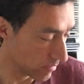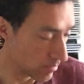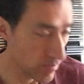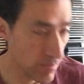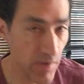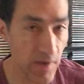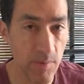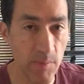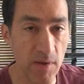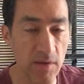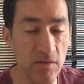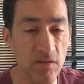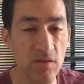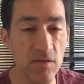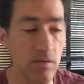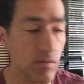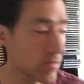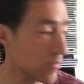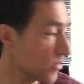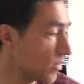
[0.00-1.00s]
many
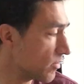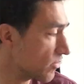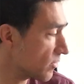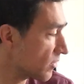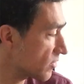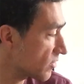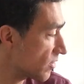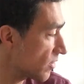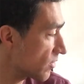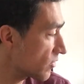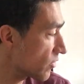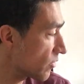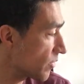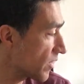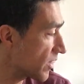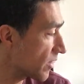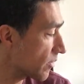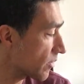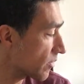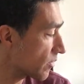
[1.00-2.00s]
bands, not so
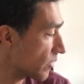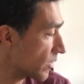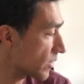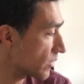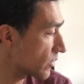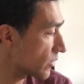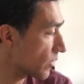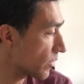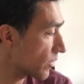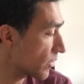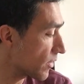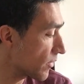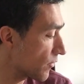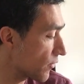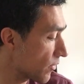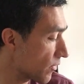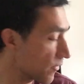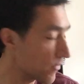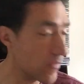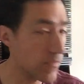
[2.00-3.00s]
many, 1, 2, 3,
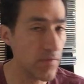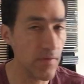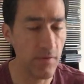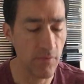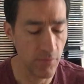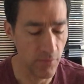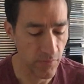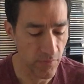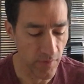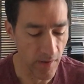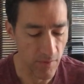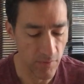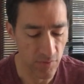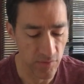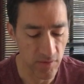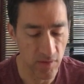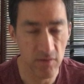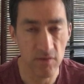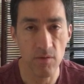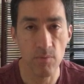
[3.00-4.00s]
4, 5,
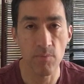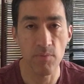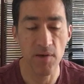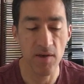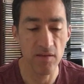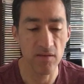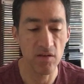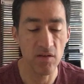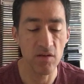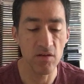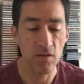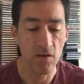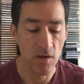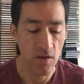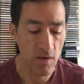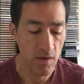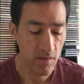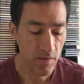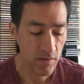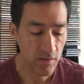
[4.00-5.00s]
6 bands here,
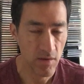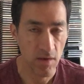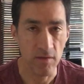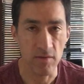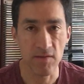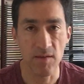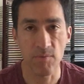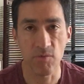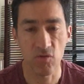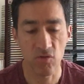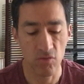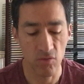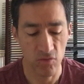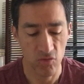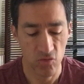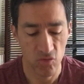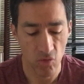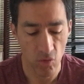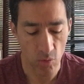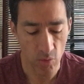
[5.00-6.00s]
and some
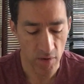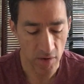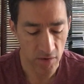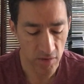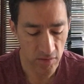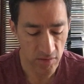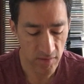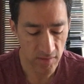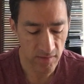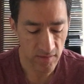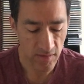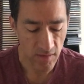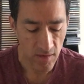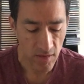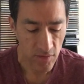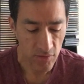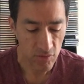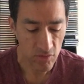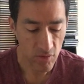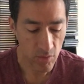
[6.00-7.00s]
solo artists.
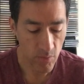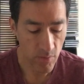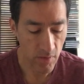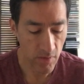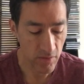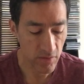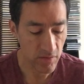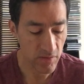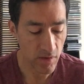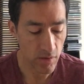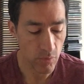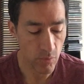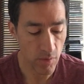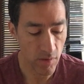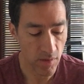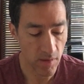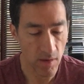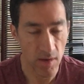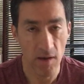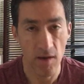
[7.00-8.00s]
So we're going to start
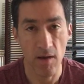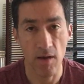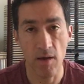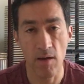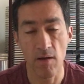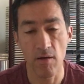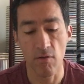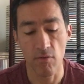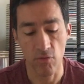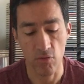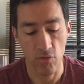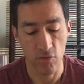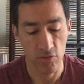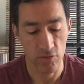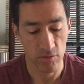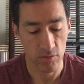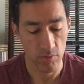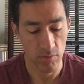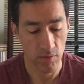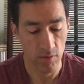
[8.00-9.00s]
with, of course,